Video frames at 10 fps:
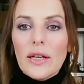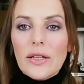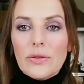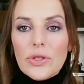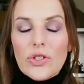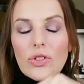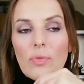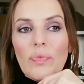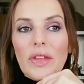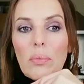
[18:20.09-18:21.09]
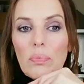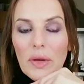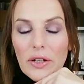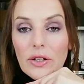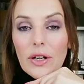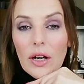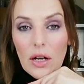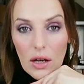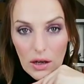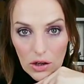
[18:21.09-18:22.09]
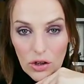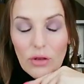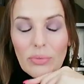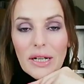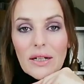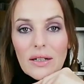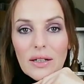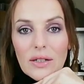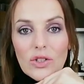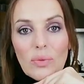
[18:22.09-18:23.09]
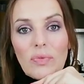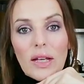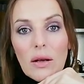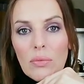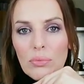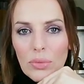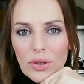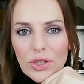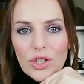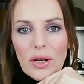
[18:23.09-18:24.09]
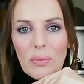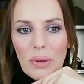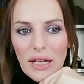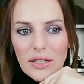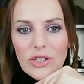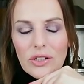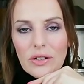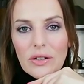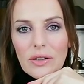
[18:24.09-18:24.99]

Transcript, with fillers: There is something bigger coming, something much better.